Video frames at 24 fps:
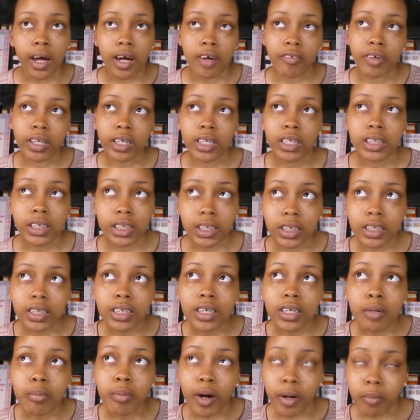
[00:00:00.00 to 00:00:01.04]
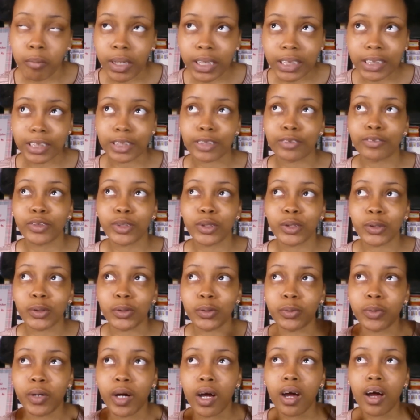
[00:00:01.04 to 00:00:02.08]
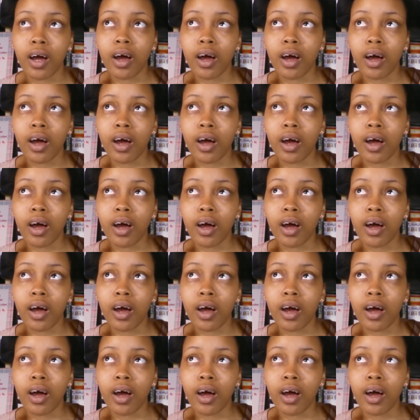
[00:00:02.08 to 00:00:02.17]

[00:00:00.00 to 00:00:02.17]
i finally took it upon myself to